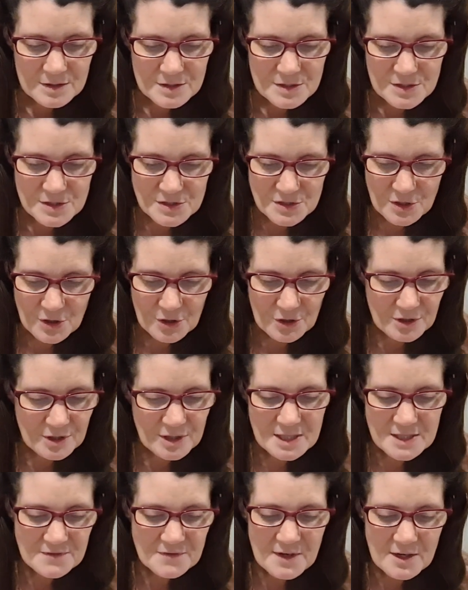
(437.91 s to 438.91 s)
So
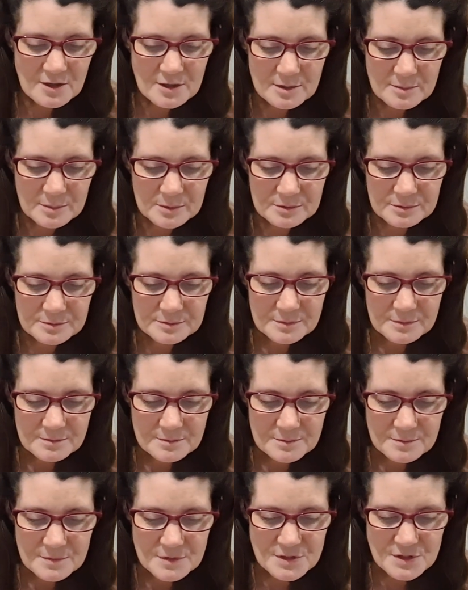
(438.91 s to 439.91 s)
it's variable.
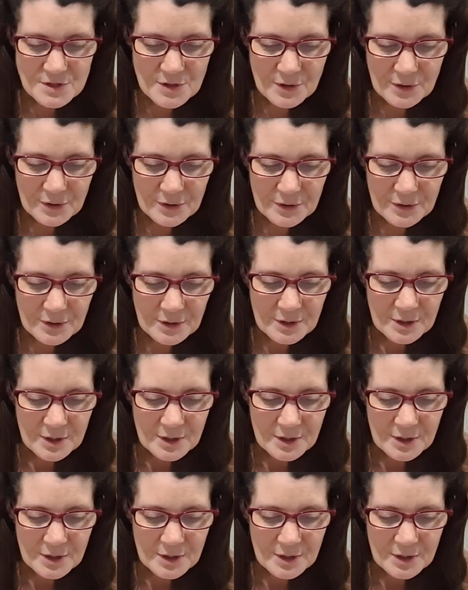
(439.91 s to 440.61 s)
So